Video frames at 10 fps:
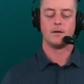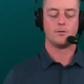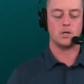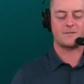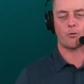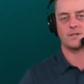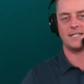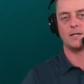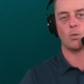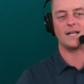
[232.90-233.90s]
those
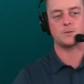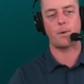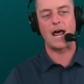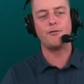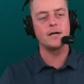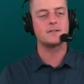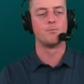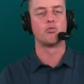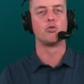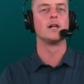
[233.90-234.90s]
14 wins, but I think it's
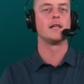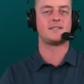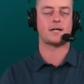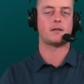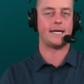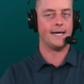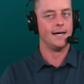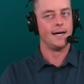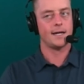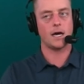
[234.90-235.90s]
realistically
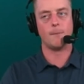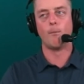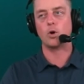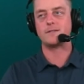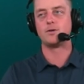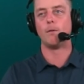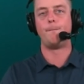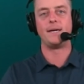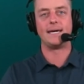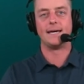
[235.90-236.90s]
going to more so
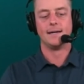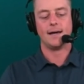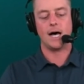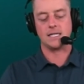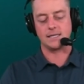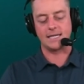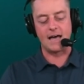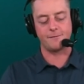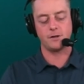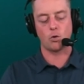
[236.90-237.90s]
be
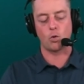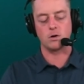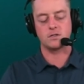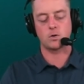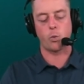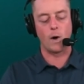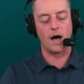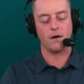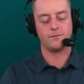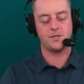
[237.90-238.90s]
11 or
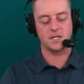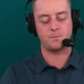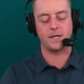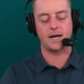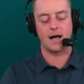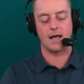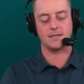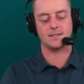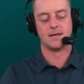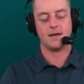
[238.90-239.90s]
12 just
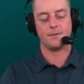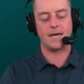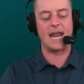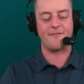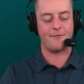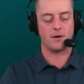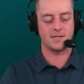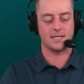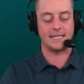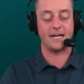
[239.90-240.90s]
because the NFL
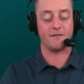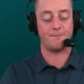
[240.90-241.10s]
is a league